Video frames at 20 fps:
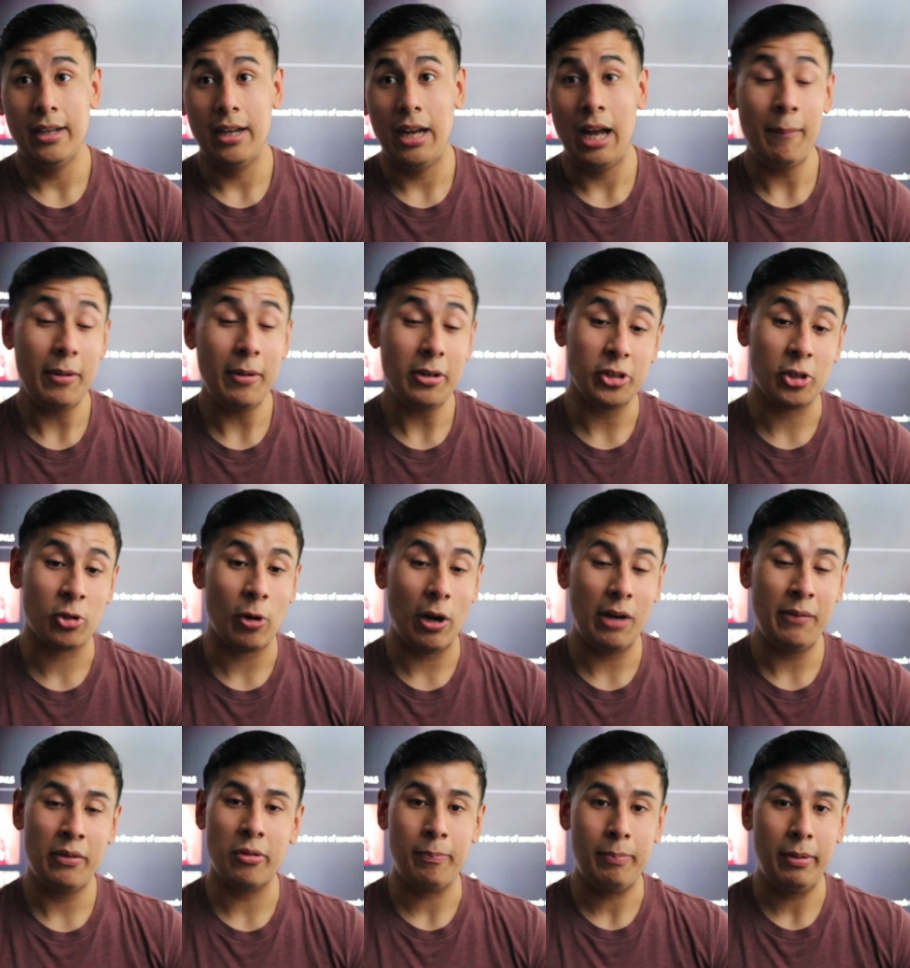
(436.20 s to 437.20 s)
I'm actually
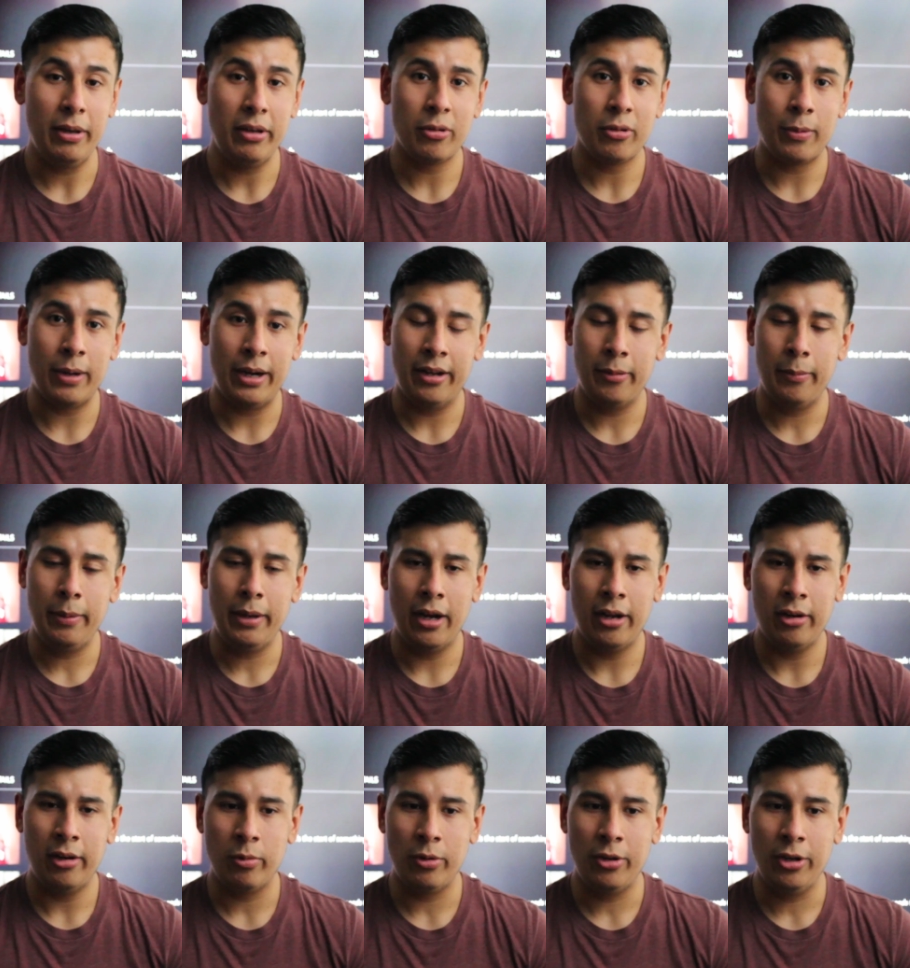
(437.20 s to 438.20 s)
craving some pizza right now. To be
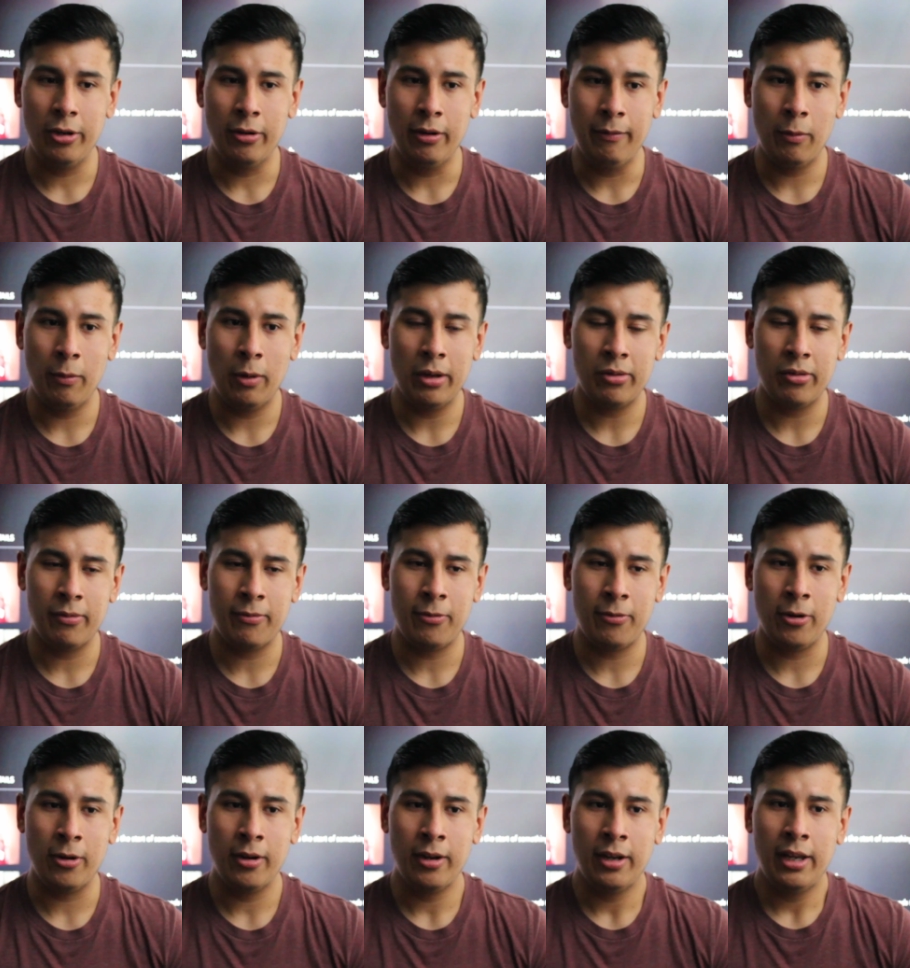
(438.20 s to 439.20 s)
honest with you, if it wasn't
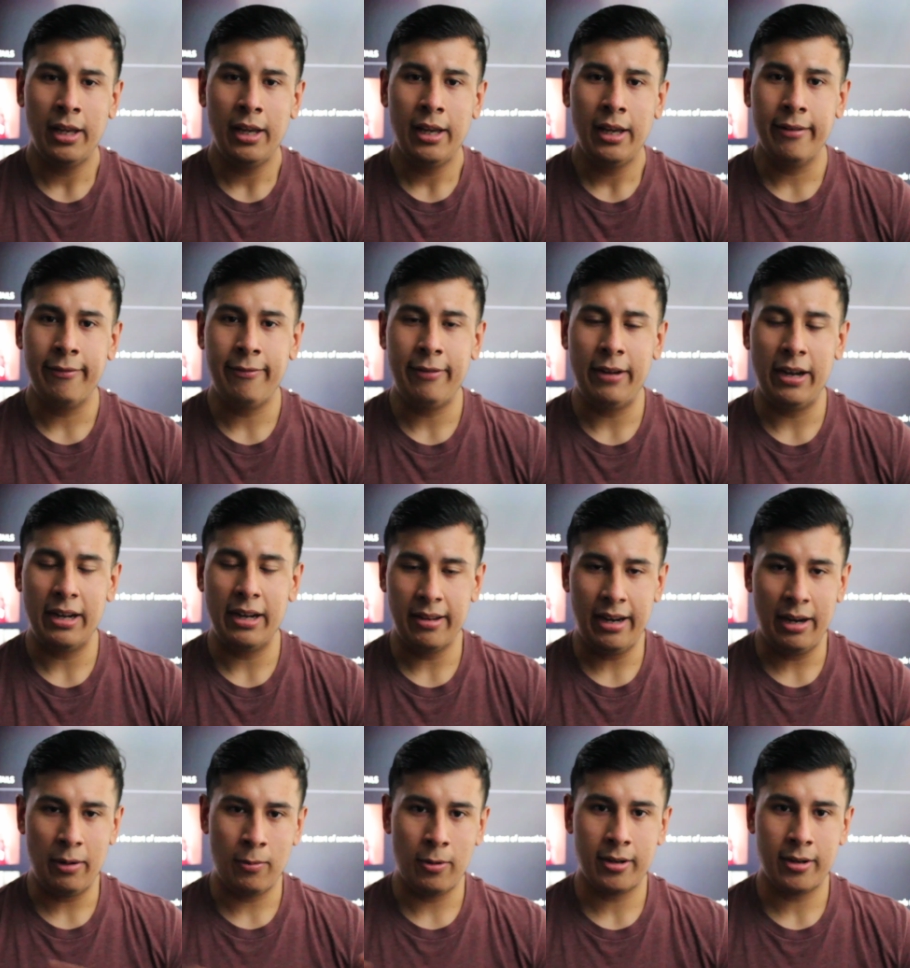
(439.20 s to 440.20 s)
for the fact that I
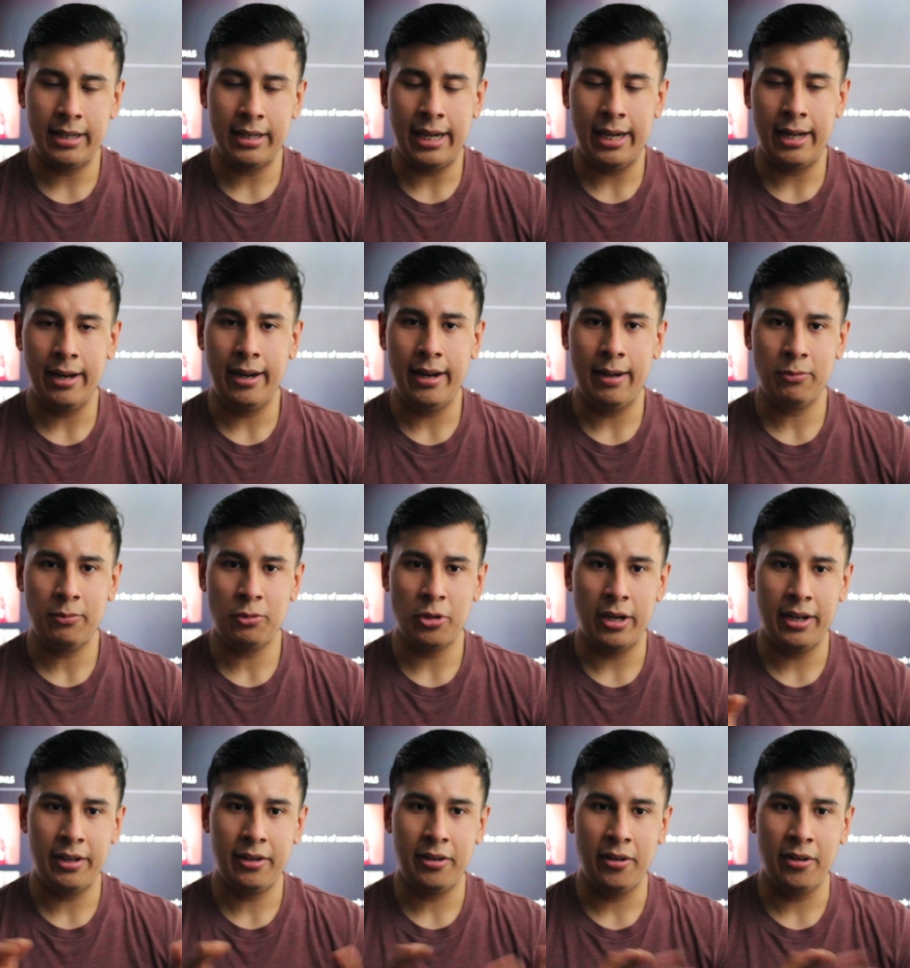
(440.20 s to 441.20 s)
worked out and I'm
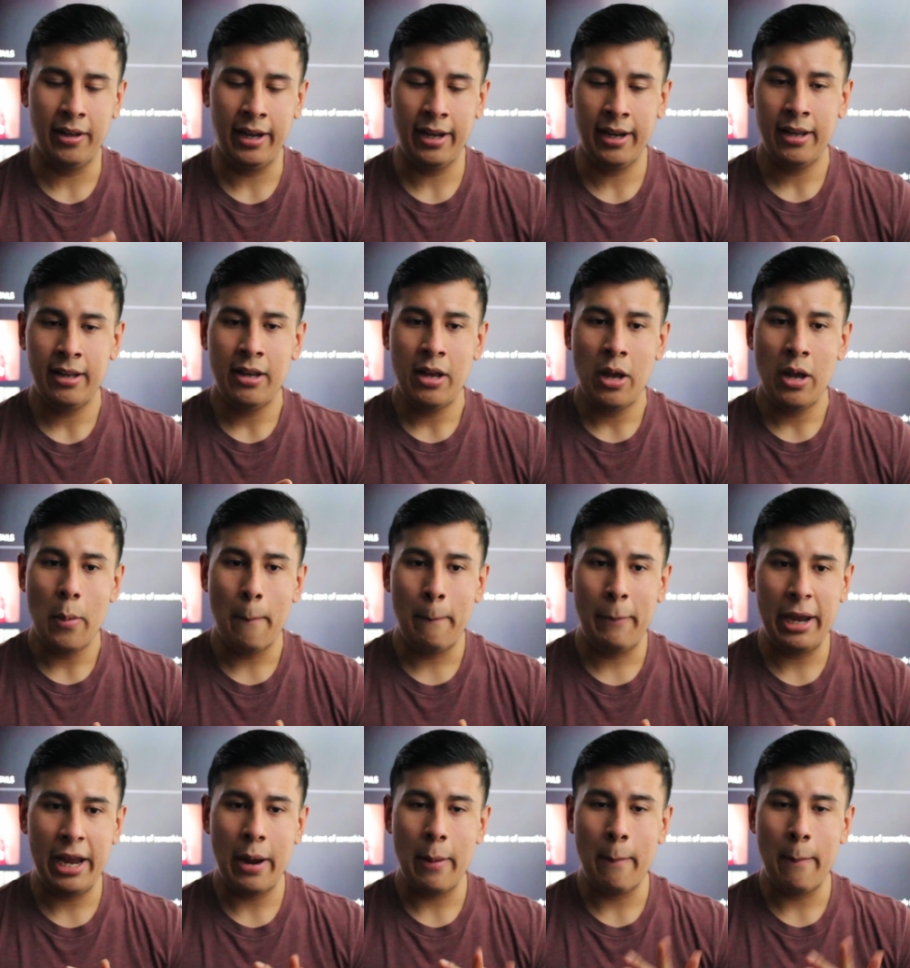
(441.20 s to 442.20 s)
trying to like.
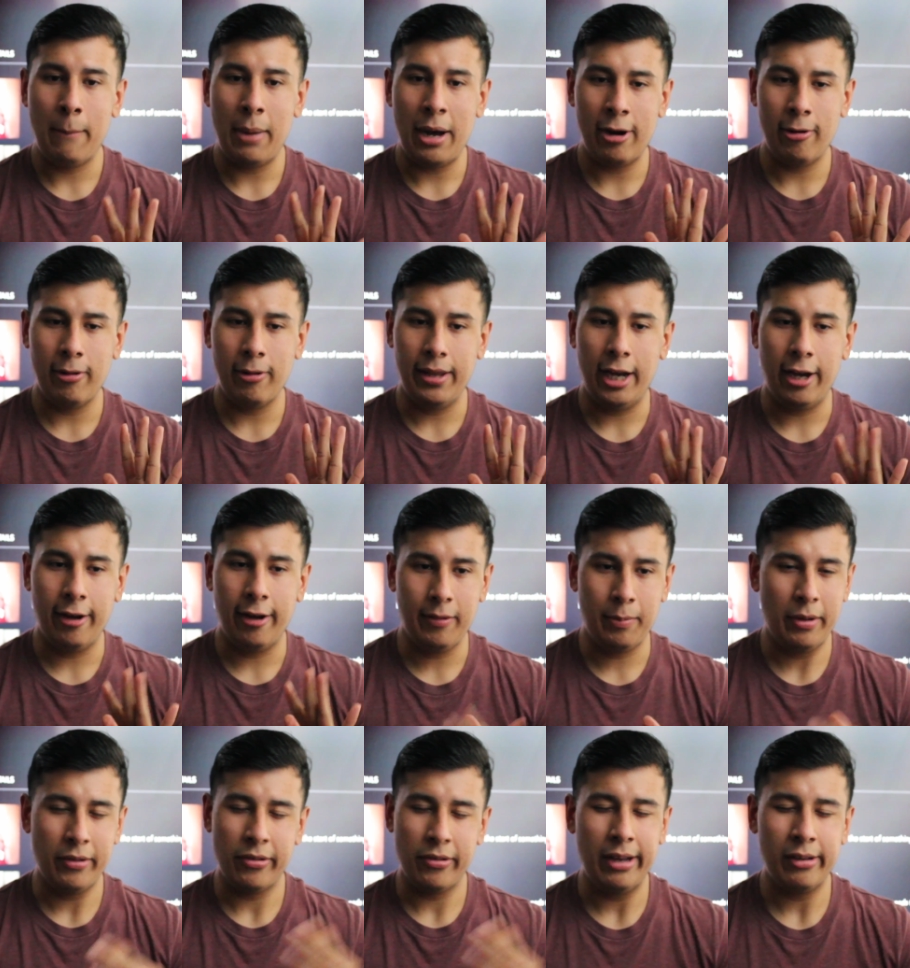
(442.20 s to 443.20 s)
Be moderately healthy,
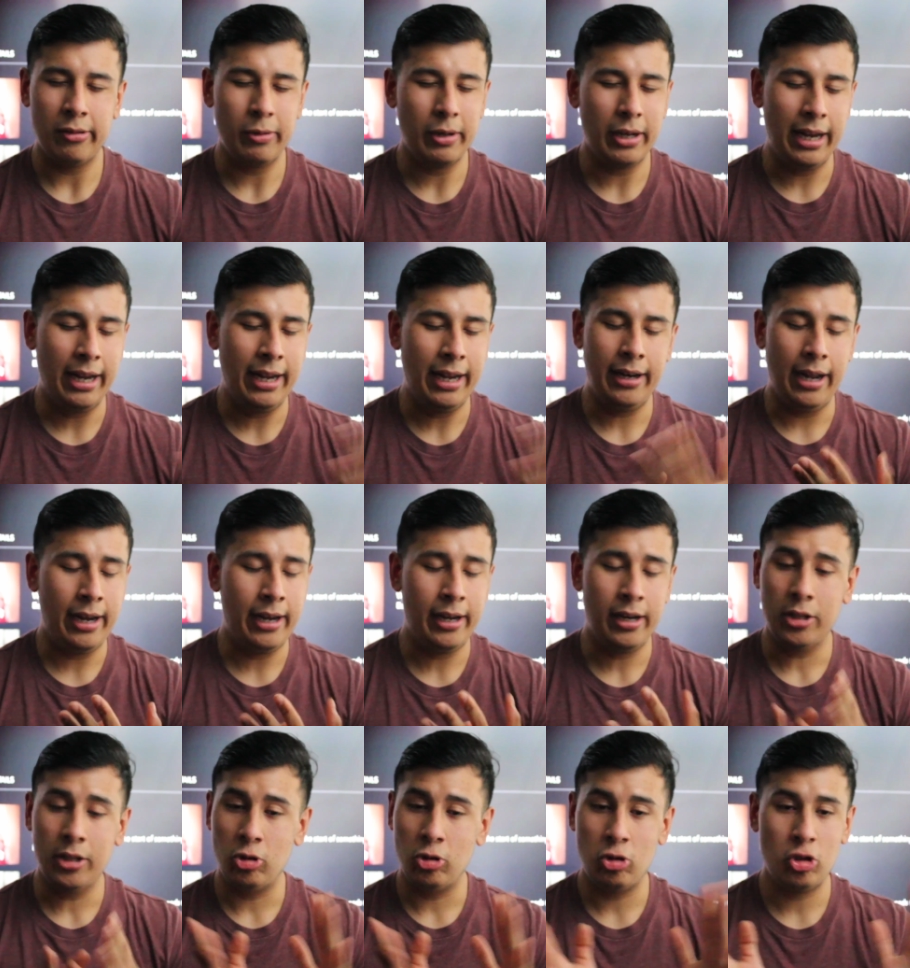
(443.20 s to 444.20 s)
plus last week I had, I ate
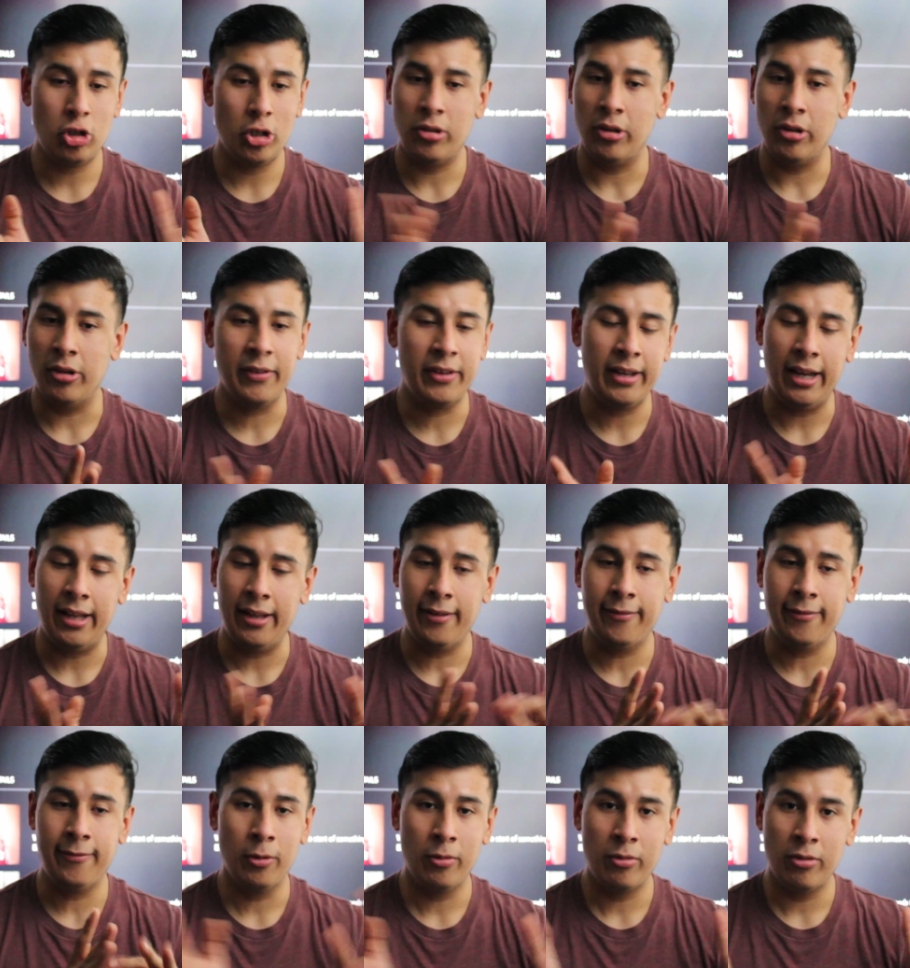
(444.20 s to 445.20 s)
a shit ton of Italian
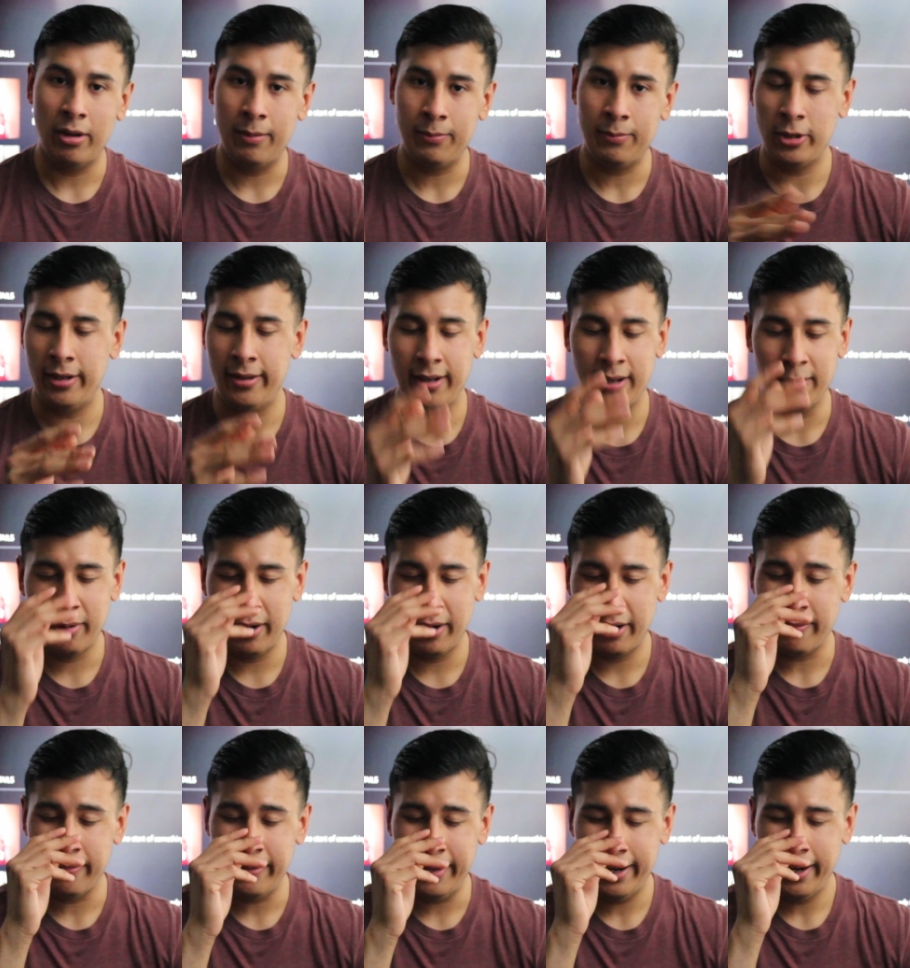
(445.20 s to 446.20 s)
food, so I'm trying to take a break
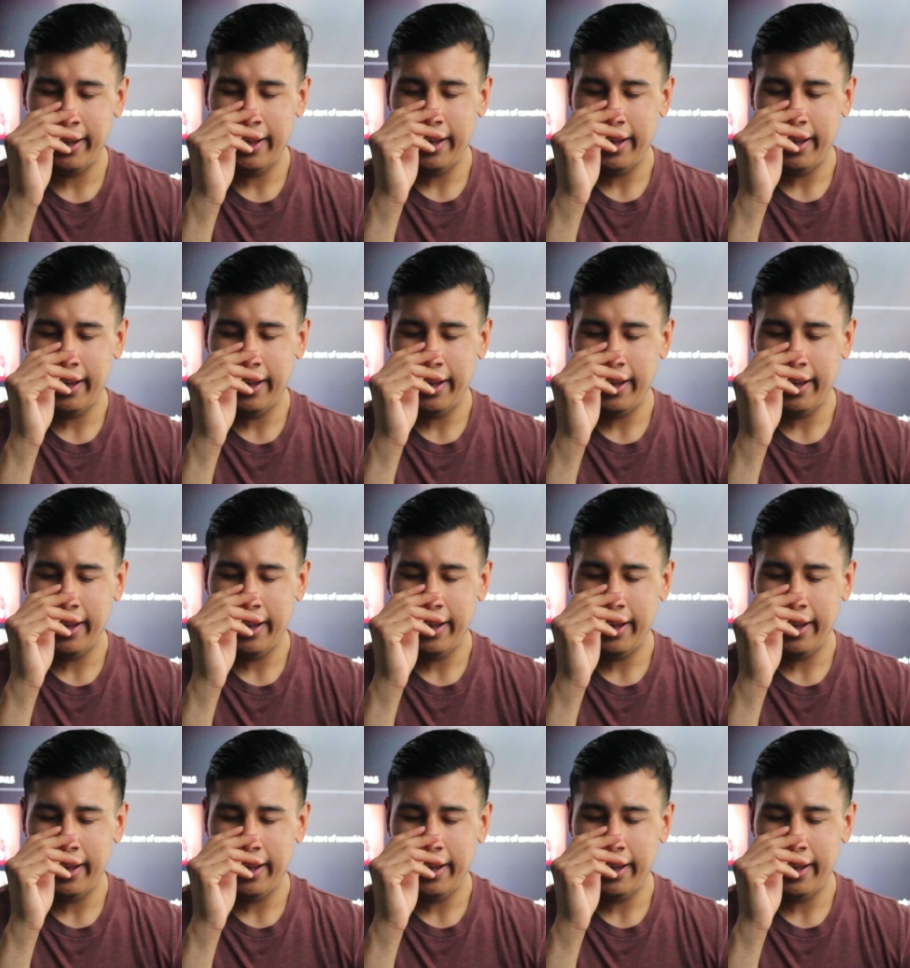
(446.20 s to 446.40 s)
from that.